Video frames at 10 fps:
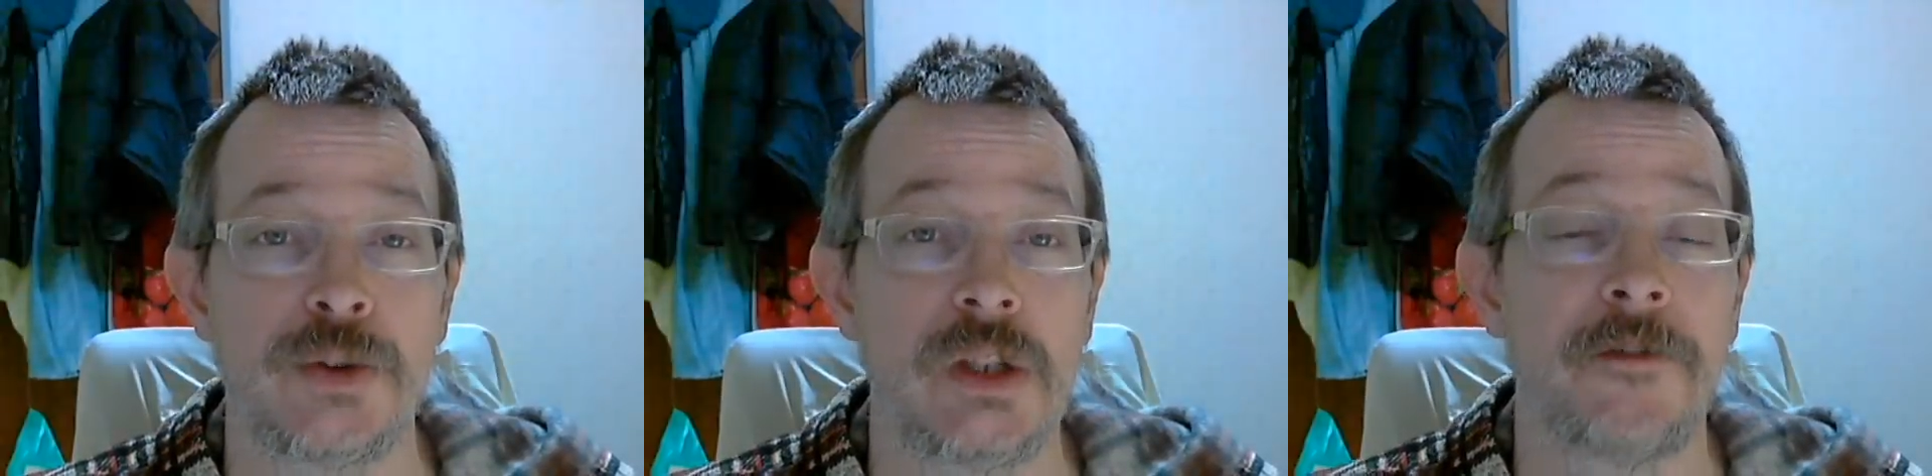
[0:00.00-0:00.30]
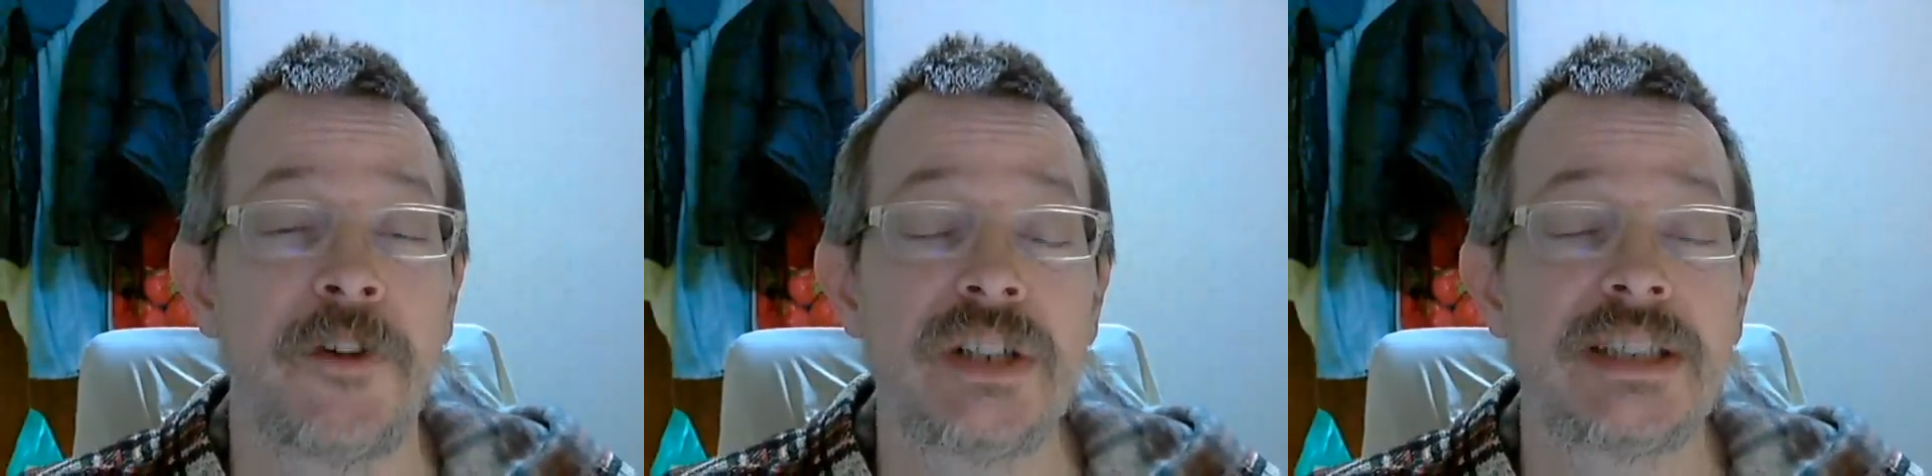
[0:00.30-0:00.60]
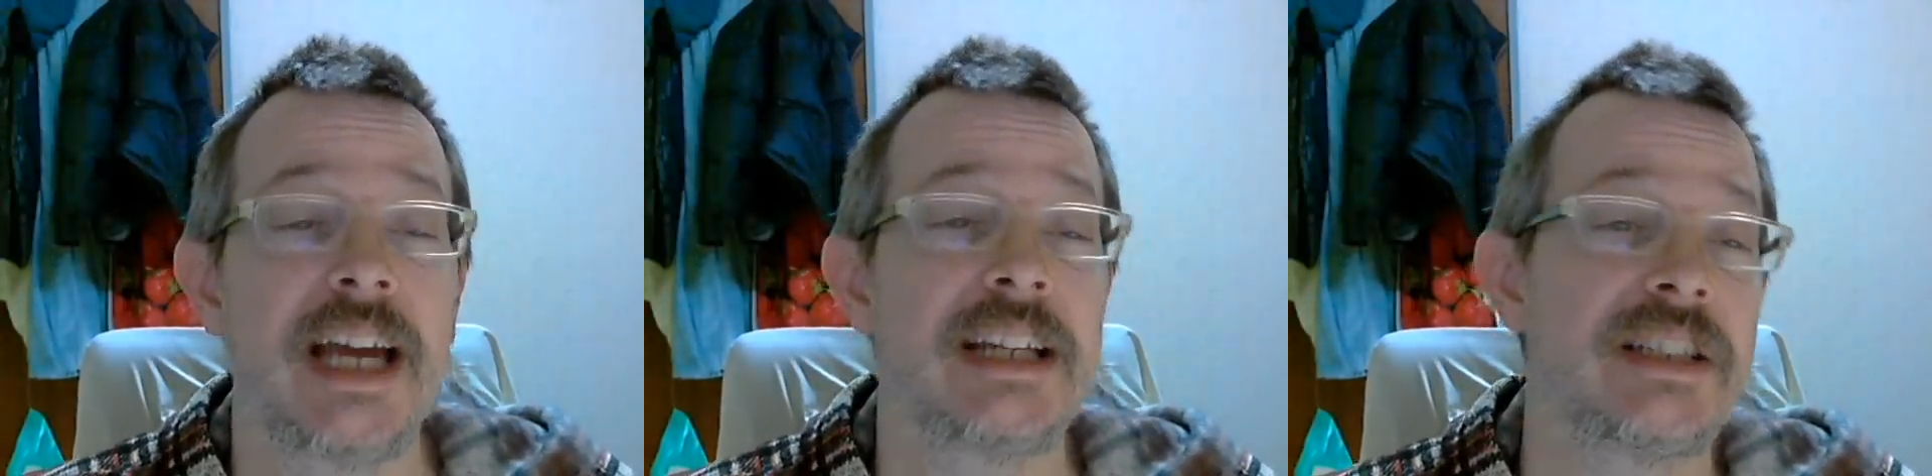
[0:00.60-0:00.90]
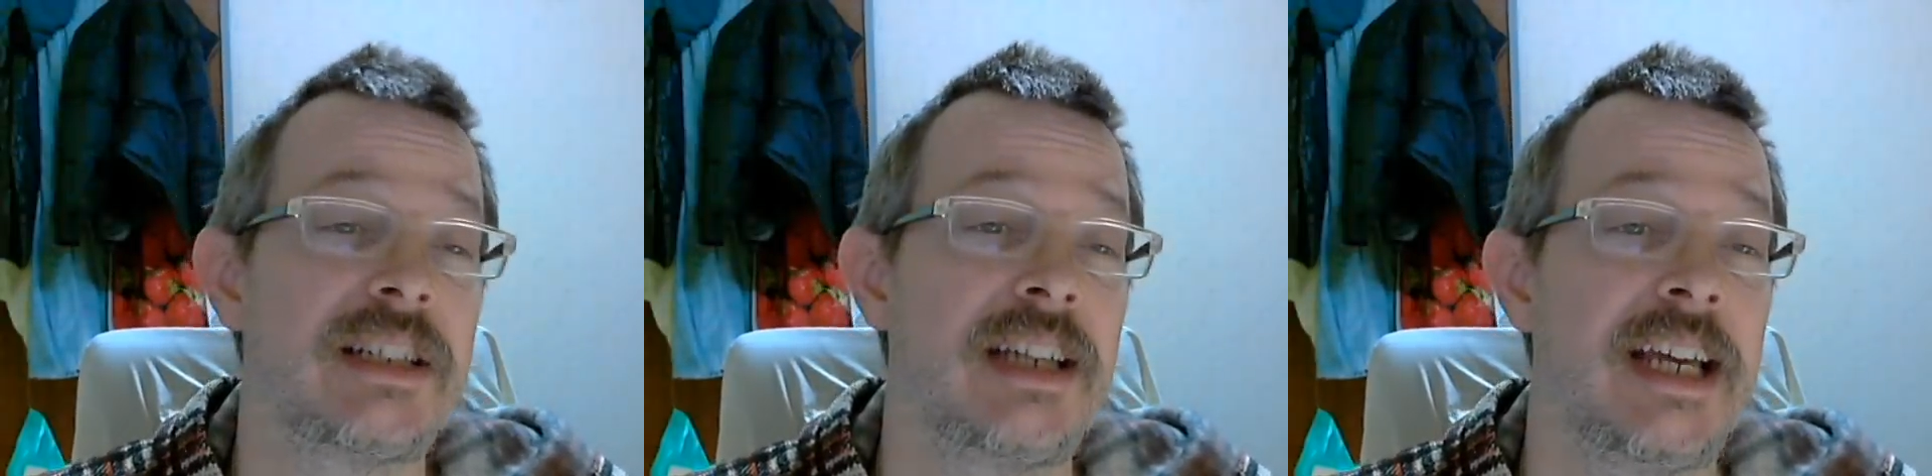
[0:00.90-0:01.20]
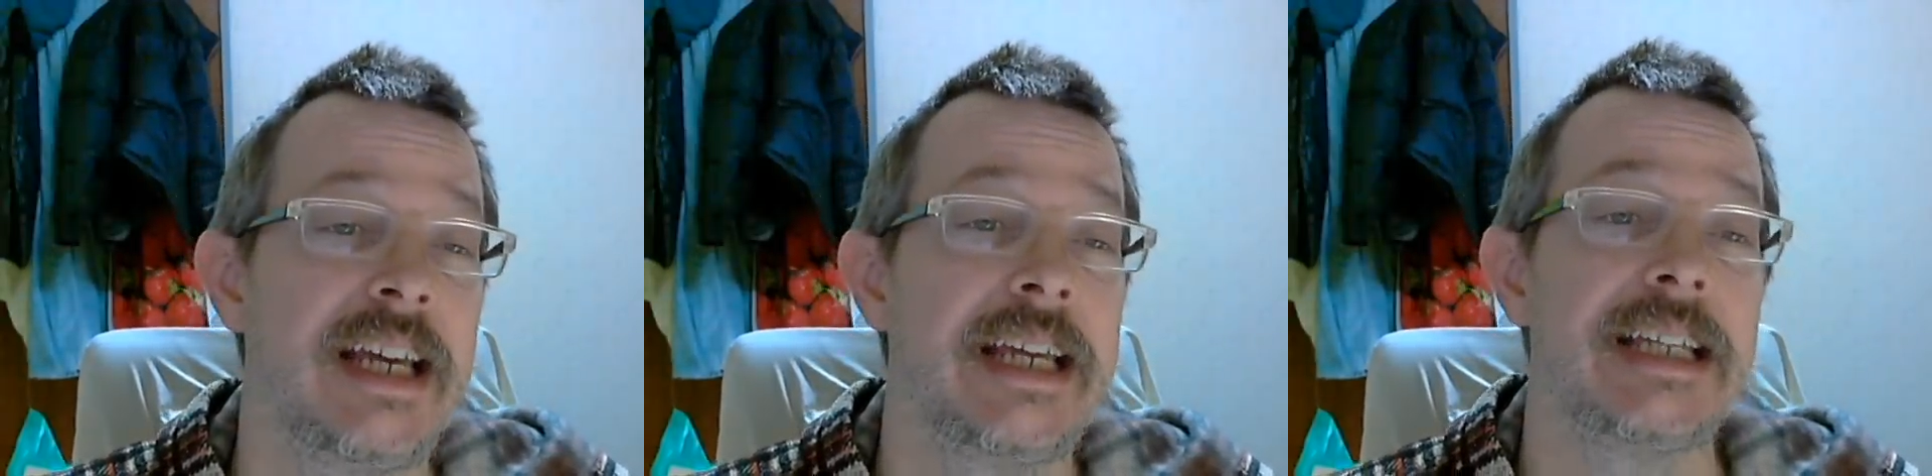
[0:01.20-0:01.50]
So the first section
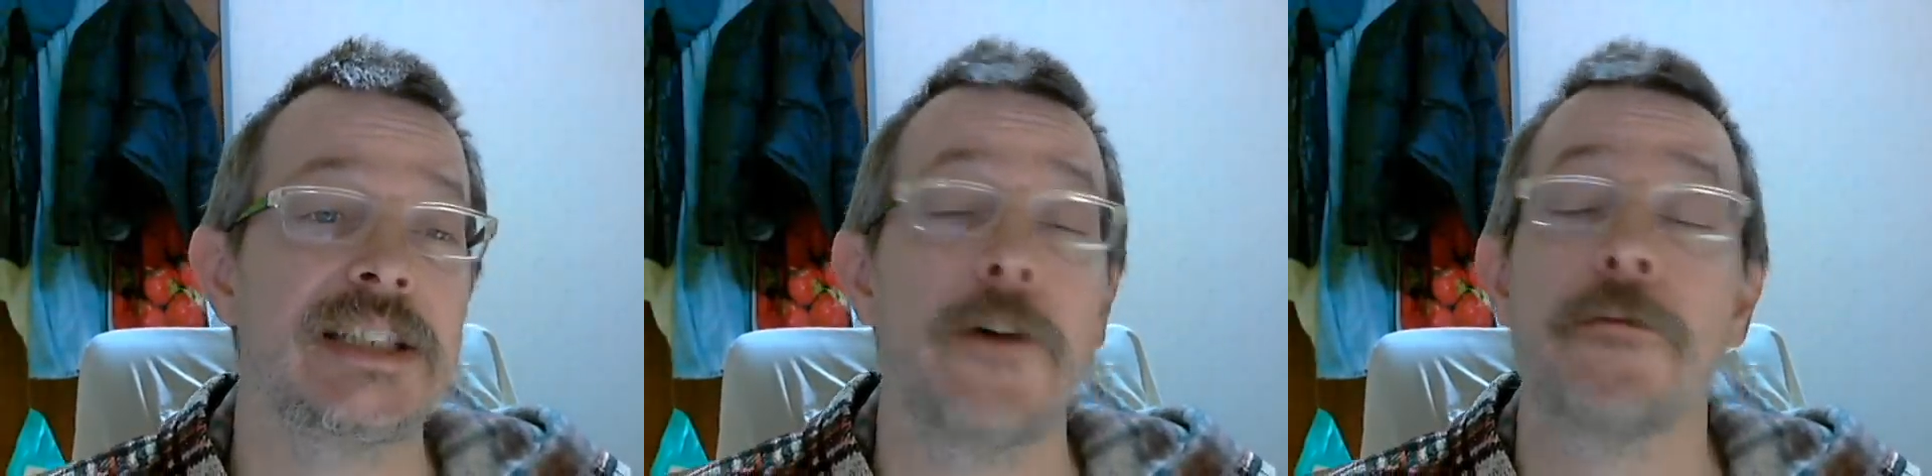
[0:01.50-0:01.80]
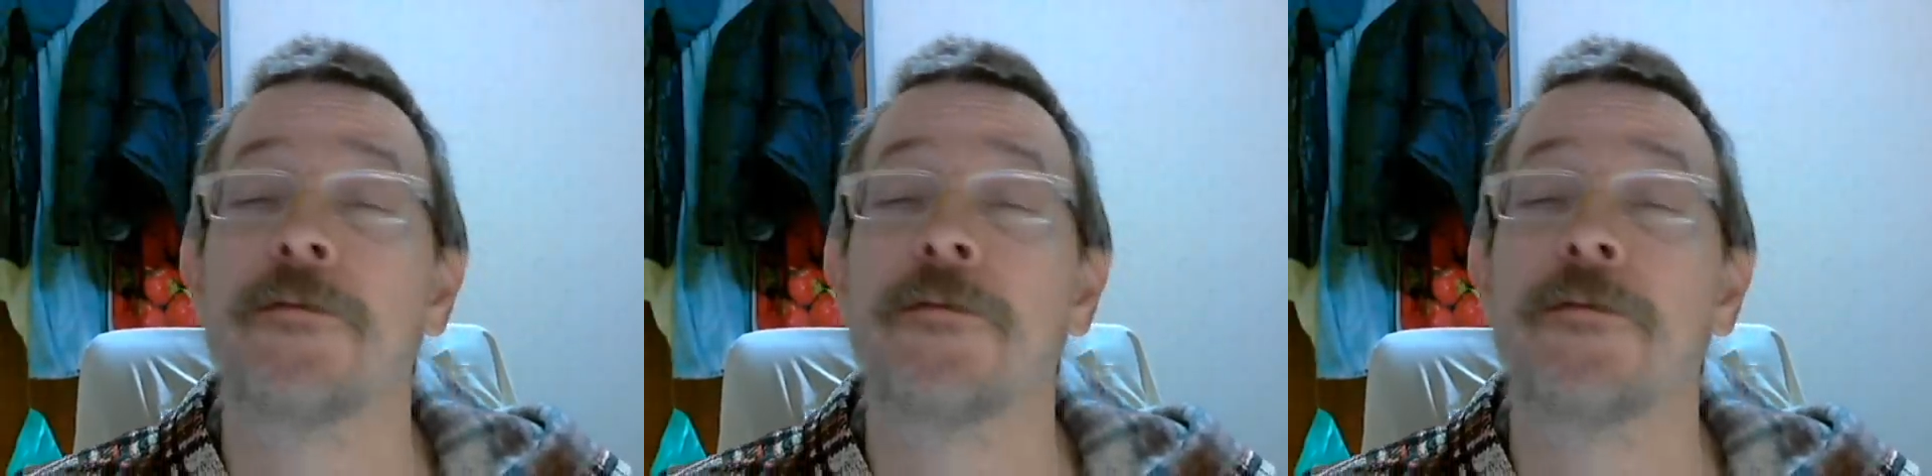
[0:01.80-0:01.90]
is